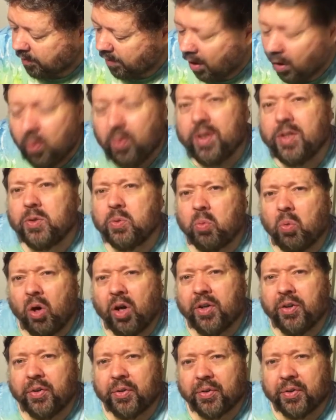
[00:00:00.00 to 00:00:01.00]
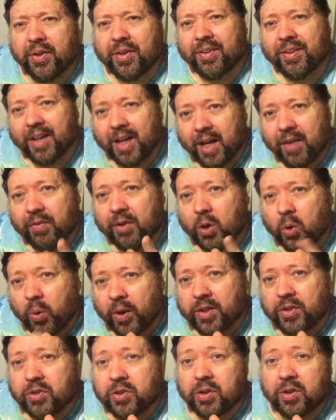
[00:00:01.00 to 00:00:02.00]
always wondered, oh, I have a
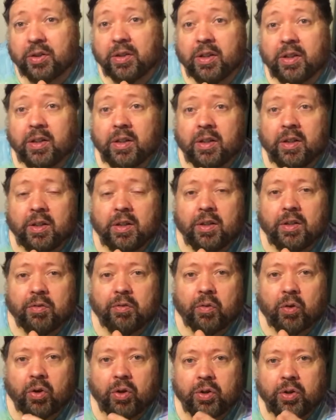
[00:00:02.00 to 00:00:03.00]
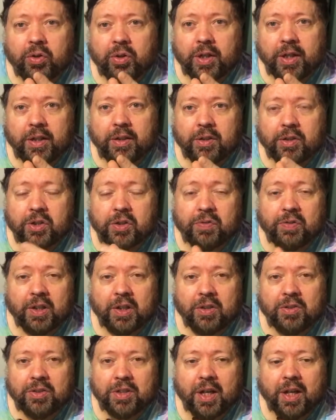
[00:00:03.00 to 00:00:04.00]
question for you English
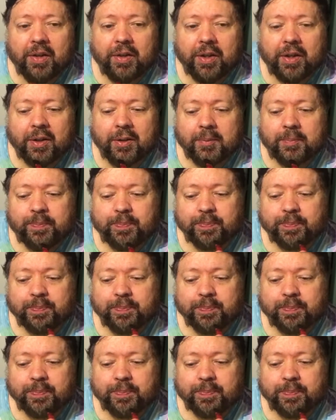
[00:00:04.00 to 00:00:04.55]
fellows out there.